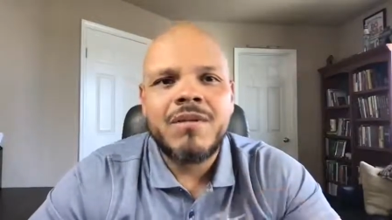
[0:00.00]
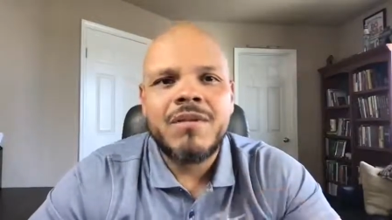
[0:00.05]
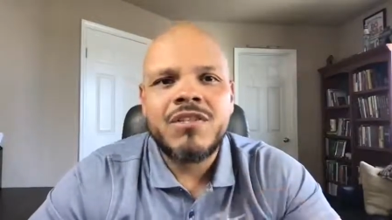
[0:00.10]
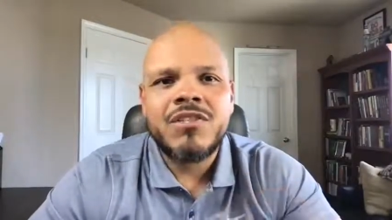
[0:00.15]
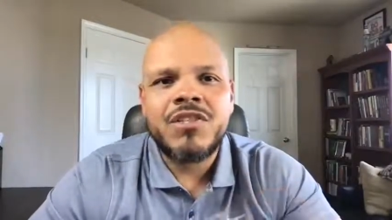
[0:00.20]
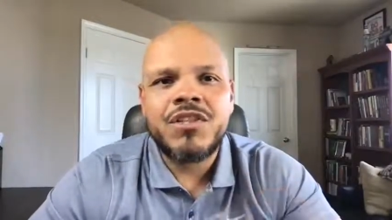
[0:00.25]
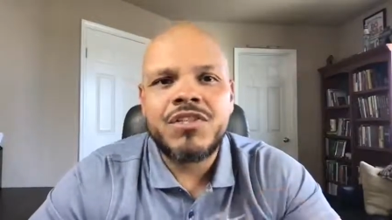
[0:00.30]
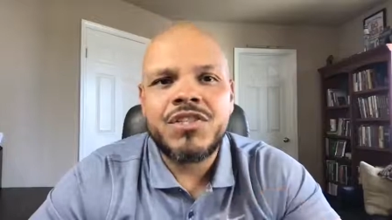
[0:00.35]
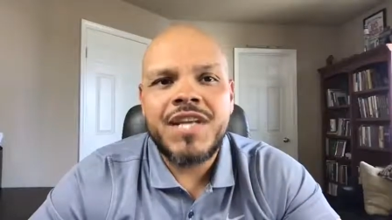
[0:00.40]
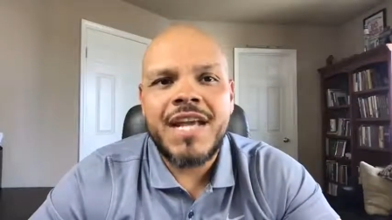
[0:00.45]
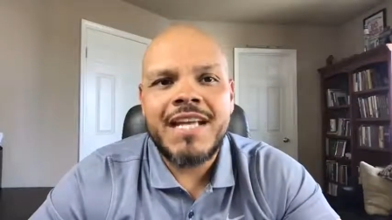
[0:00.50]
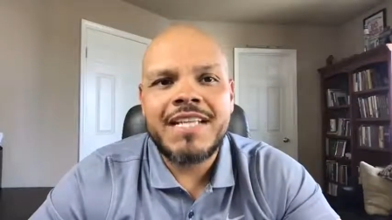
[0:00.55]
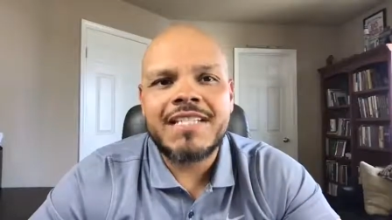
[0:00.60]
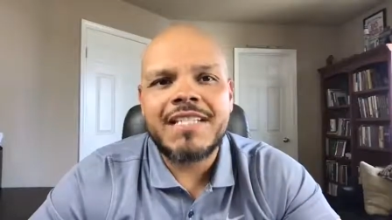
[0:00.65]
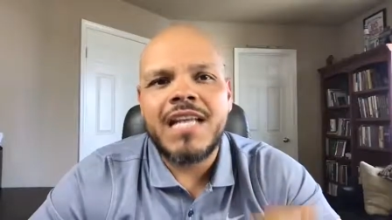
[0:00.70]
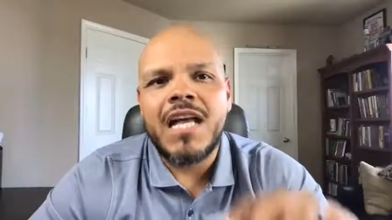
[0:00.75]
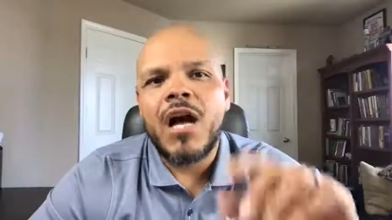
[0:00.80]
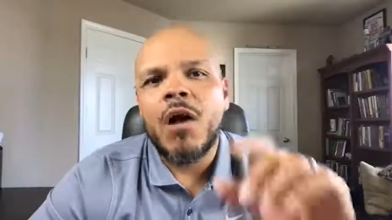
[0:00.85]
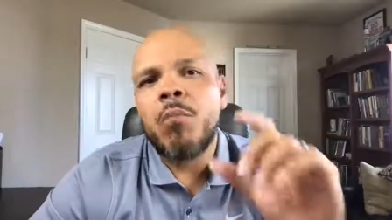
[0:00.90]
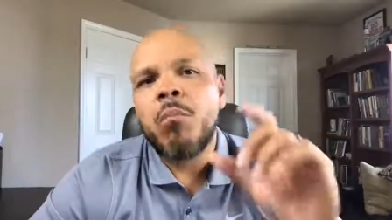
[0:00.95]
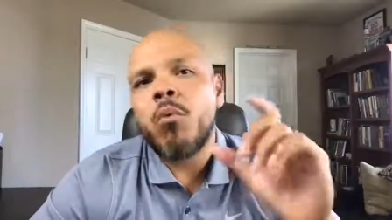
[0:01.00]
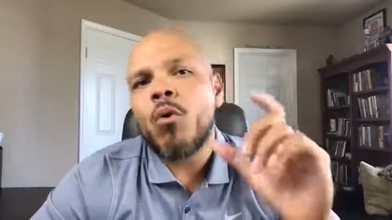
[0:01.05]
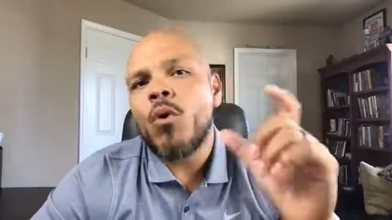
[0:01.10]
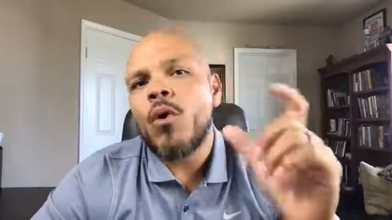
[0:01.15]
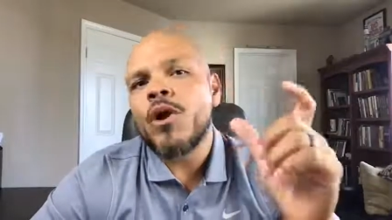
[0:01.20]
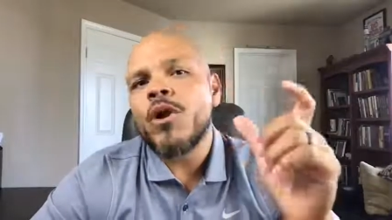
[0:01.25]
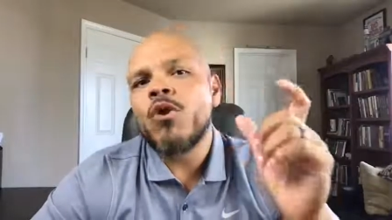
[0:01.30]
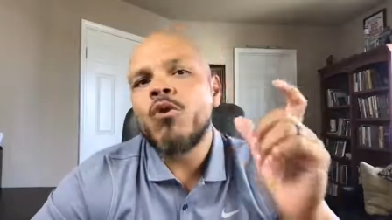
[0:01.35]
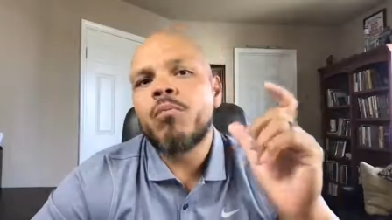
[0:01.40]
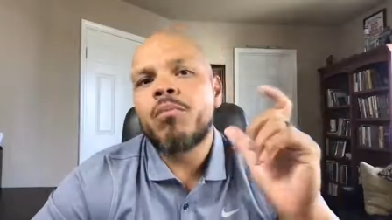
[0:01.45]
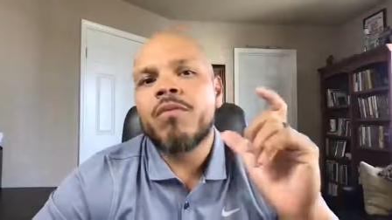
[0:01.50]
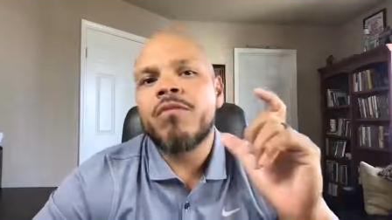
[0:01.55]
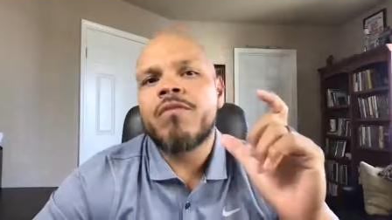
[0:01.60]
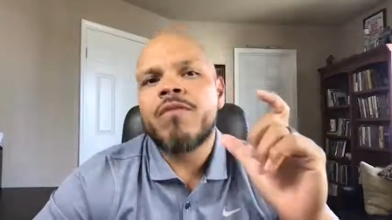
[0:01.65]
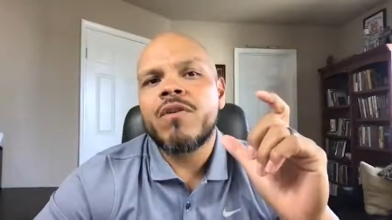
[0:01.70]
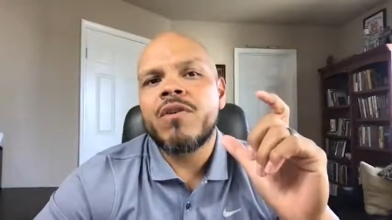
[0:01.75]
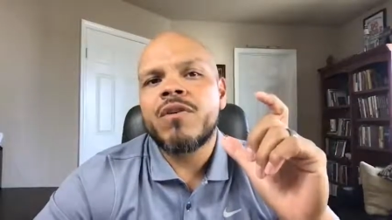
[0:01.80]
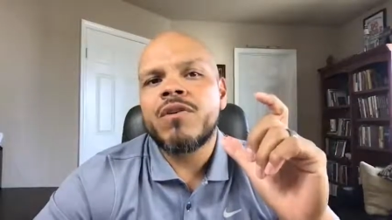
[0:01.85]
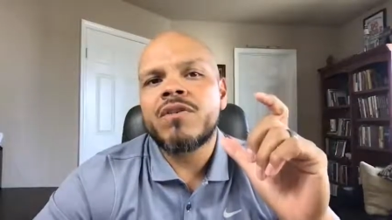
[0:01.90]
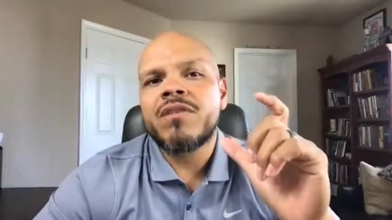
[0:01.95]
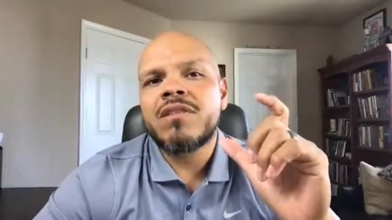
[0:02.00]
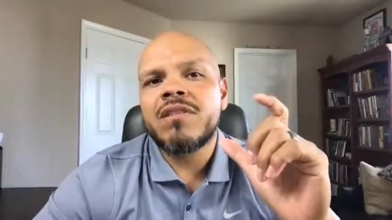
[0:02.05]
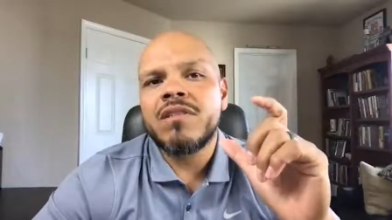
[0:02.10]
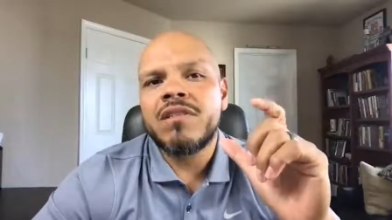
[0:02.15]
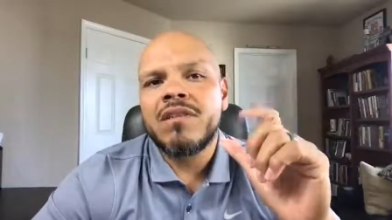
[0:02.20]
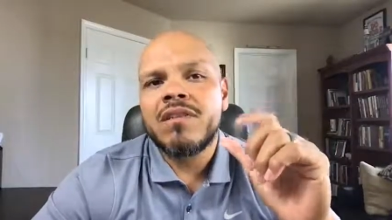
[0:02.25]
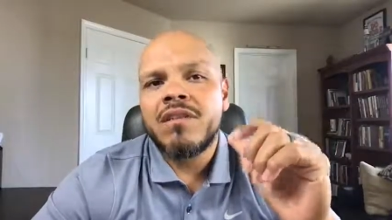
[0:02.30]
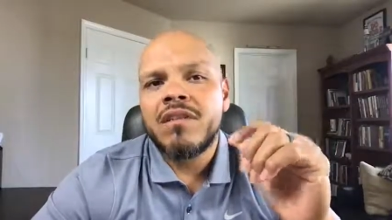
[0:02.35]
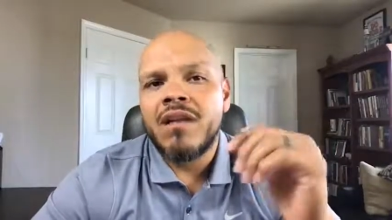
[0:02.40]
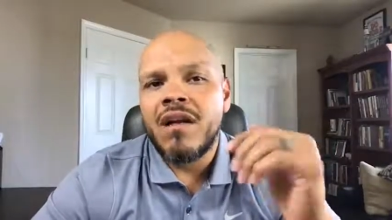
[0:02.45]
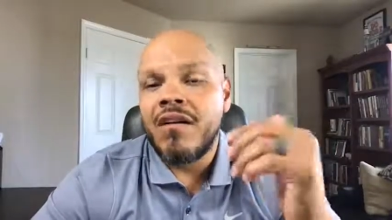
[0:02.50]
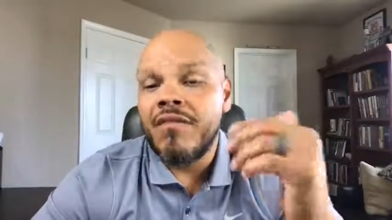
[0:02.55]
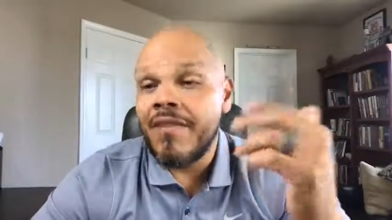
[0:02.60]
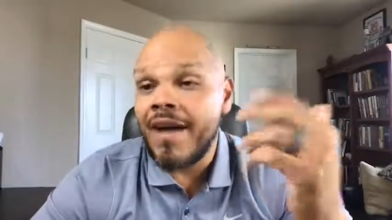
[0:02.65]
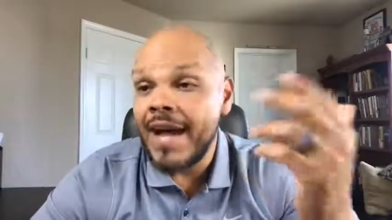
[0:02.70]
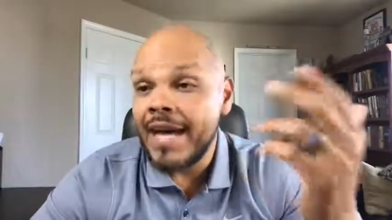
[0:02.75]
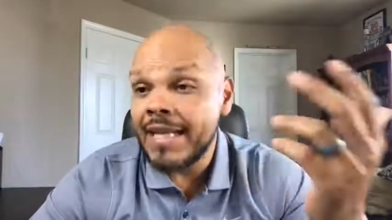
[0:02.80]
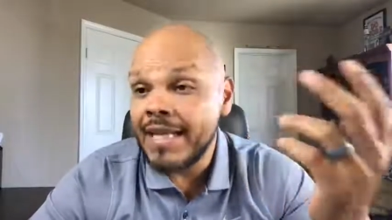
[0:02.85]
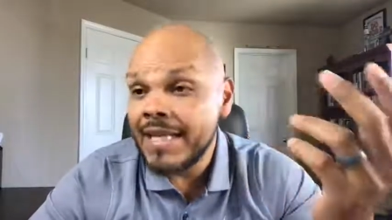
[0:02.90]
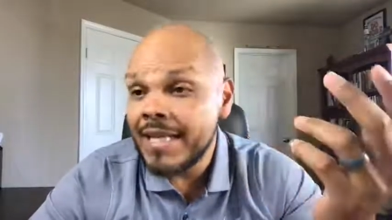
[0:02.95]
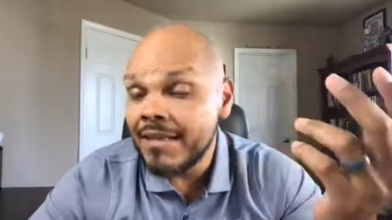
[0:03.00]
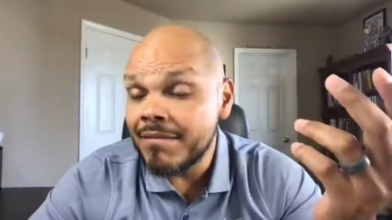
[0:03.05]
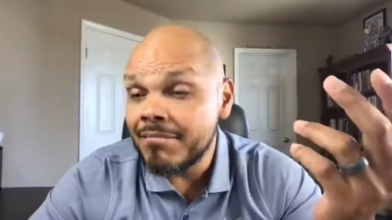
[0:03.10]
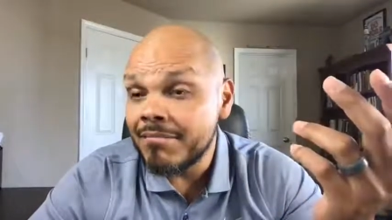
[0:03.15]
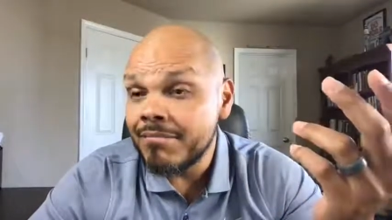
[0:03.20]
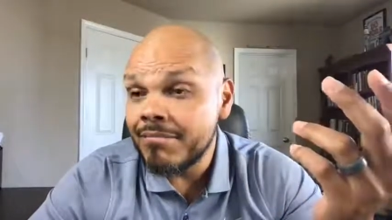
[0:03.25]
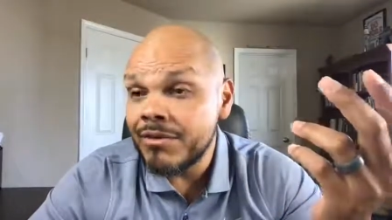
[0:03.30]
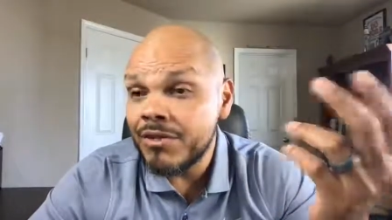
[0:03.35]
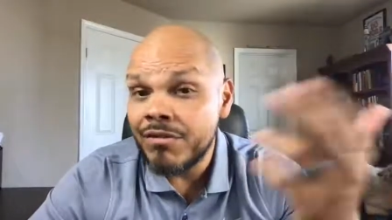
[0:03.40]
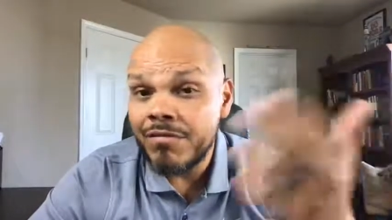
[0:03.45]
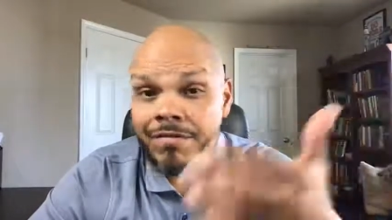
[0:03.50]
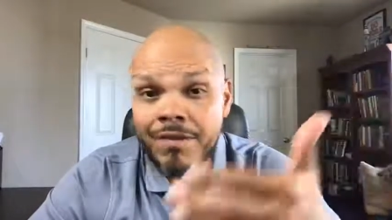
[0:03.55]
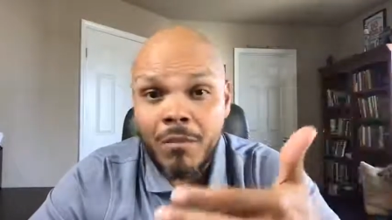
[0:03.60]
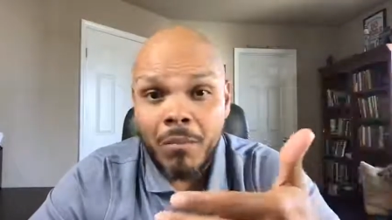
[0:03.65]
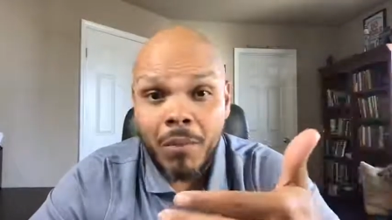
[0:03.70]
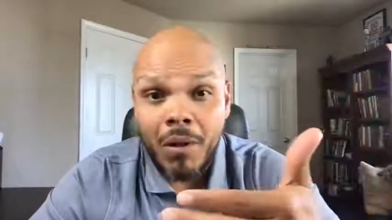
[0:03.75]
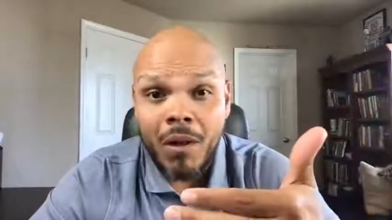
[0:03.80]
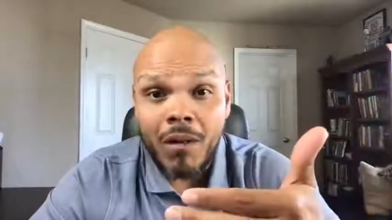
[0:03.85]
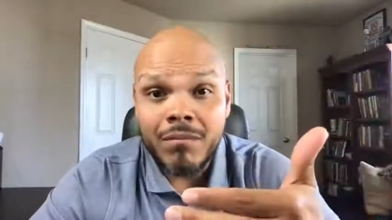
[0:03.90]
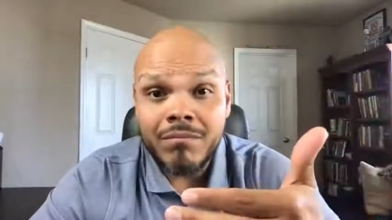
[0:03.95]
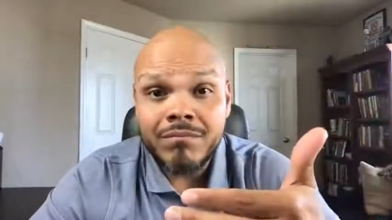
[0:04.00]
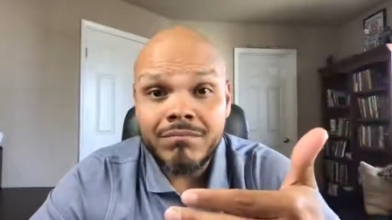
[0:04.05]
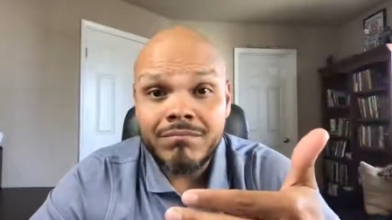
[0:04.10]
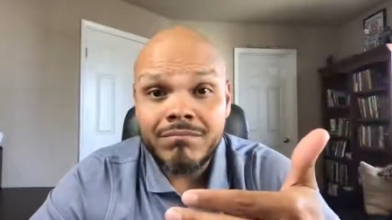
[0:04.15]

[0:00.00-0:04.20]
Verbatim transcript: such as a boy who prefers a violin to football.